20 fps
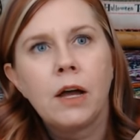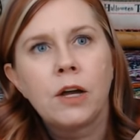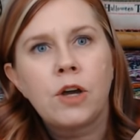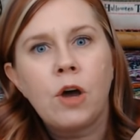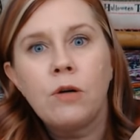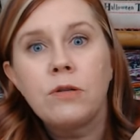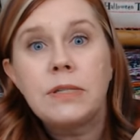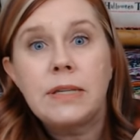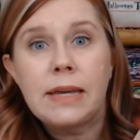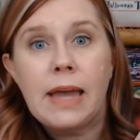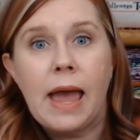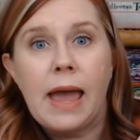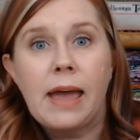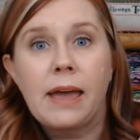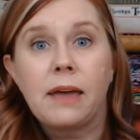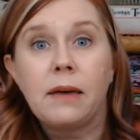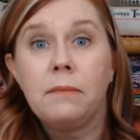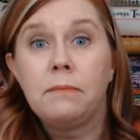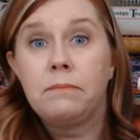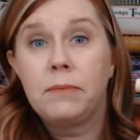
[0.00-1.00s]
Cozy
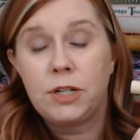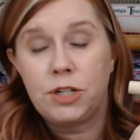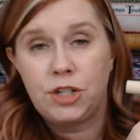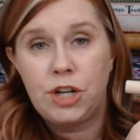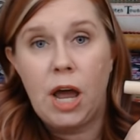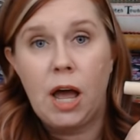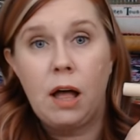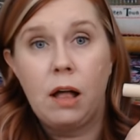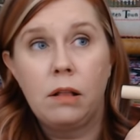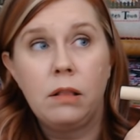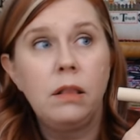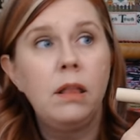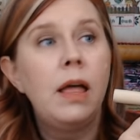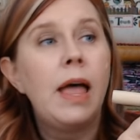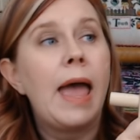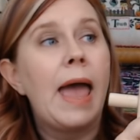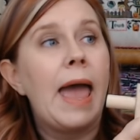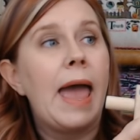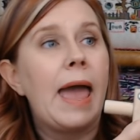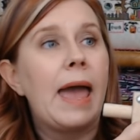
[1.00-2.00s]
Egg, Michelle,
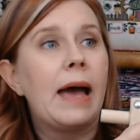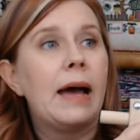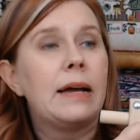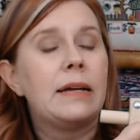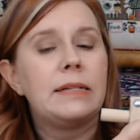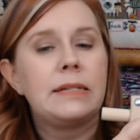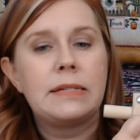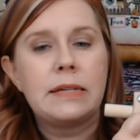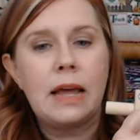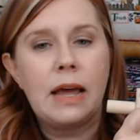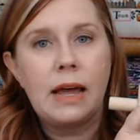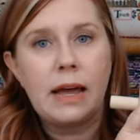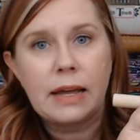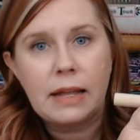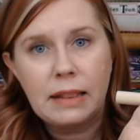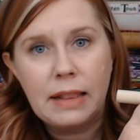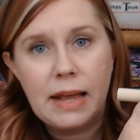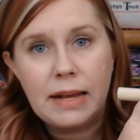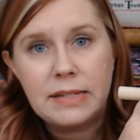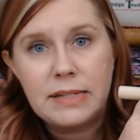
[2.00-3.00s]
and
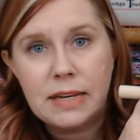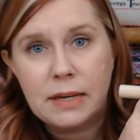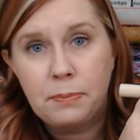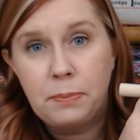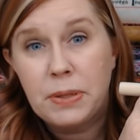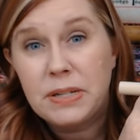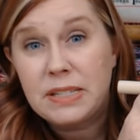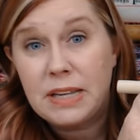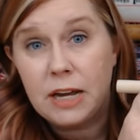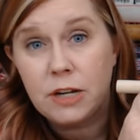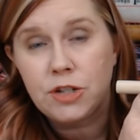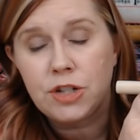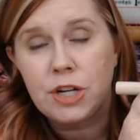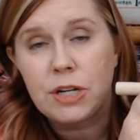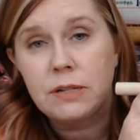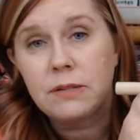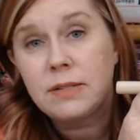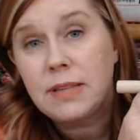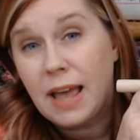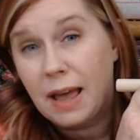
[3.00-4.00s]
Eclectic
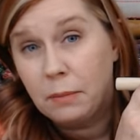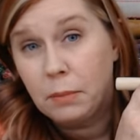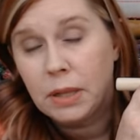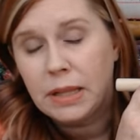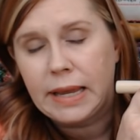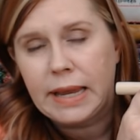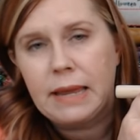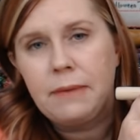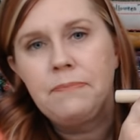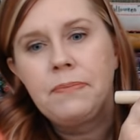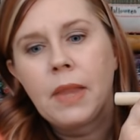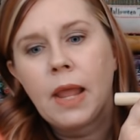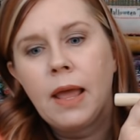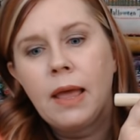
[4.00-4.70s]
Possessions, Emily,